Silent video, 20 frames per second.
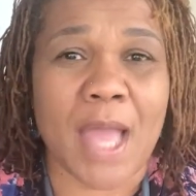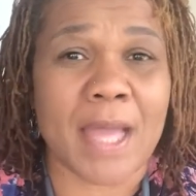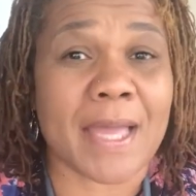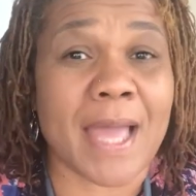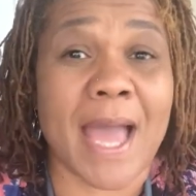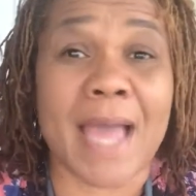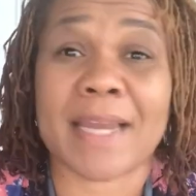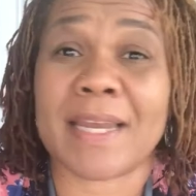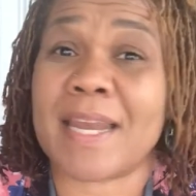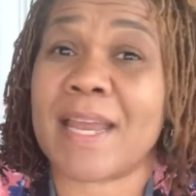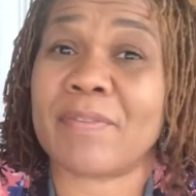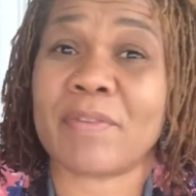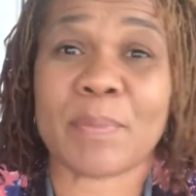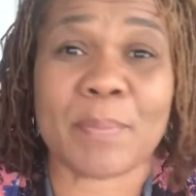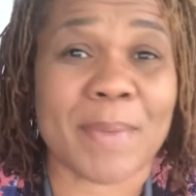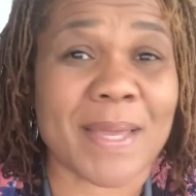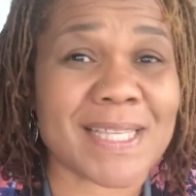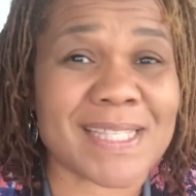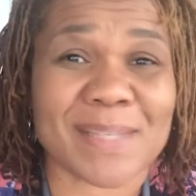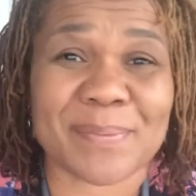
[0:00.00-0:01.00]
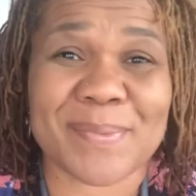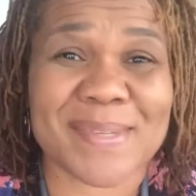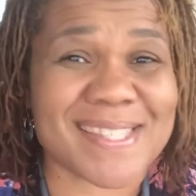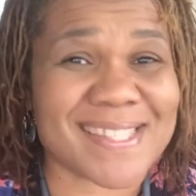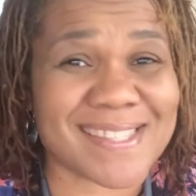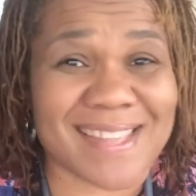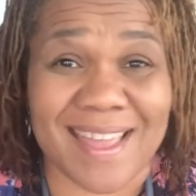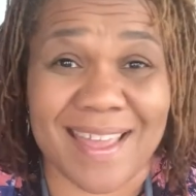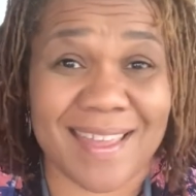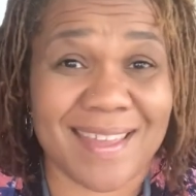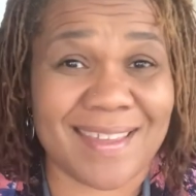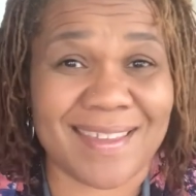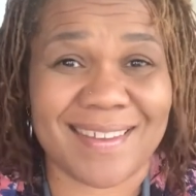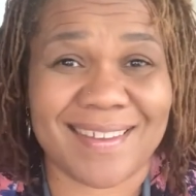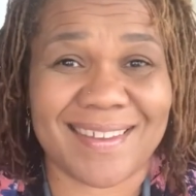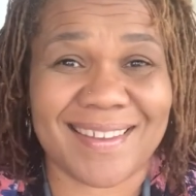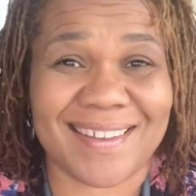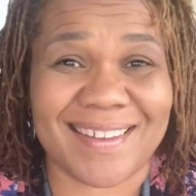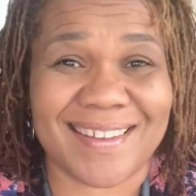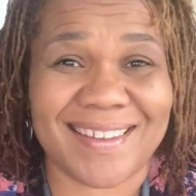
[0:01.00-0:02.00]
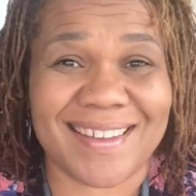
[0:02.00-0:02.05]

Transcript: God never makes a mistake.